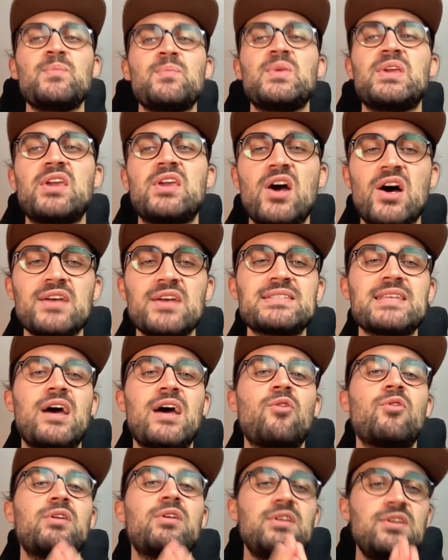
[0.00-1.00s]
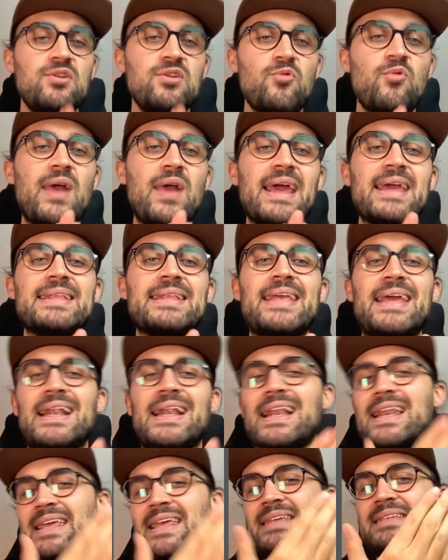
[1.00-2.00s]
because our new
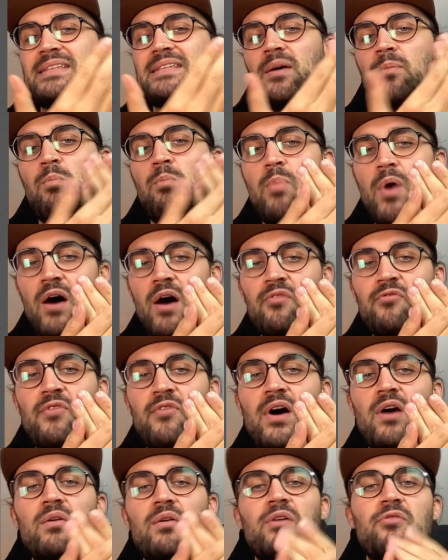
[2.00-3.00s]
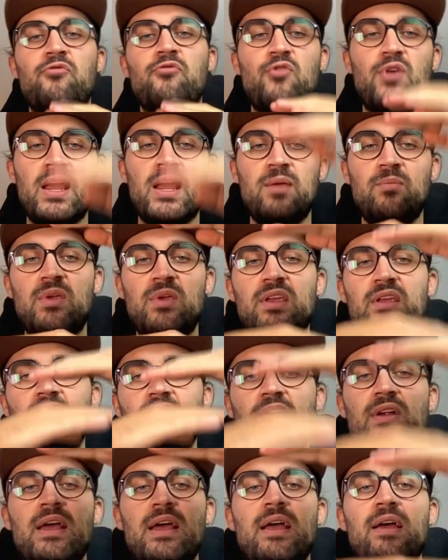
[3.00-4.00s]
rectangle is above our frame
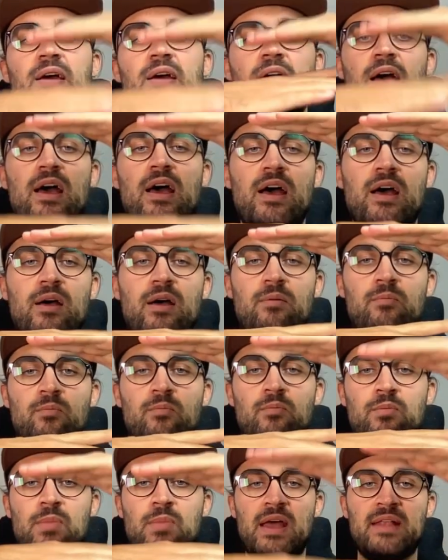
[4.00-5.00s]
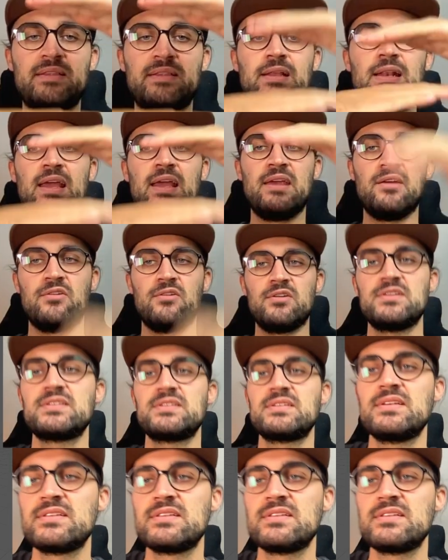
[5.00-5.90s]
here at the layers.